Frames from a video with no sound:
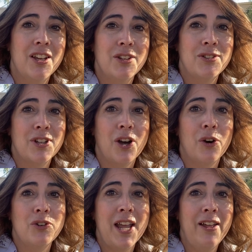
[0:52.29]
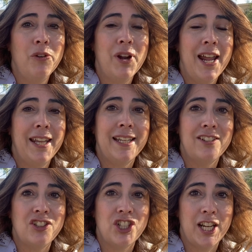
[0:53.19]
So now that we're heading
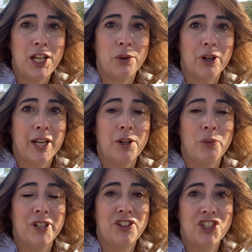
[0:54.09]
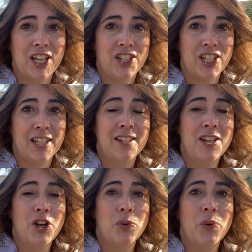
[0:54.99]
into January, what's changing?
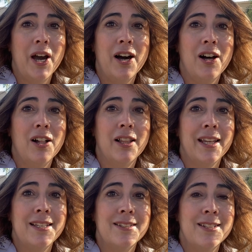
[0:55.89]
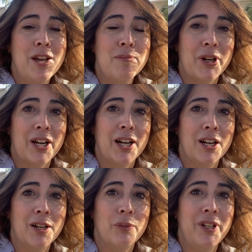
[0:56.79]
Well, in
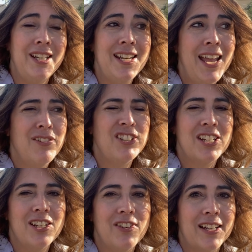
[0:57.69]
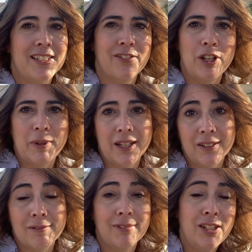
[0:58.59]
December, we didn't have a ton of activity
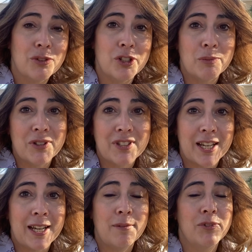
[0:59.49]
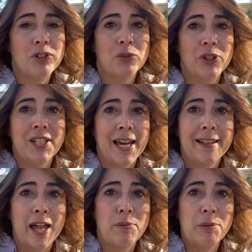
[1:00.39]
because it's Christmas time. There's really not a
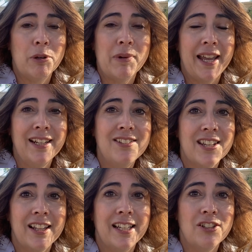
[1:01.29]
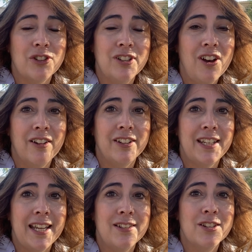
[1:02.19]
lot of people buying and selling during the
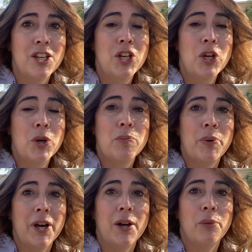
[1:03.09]
holidays, but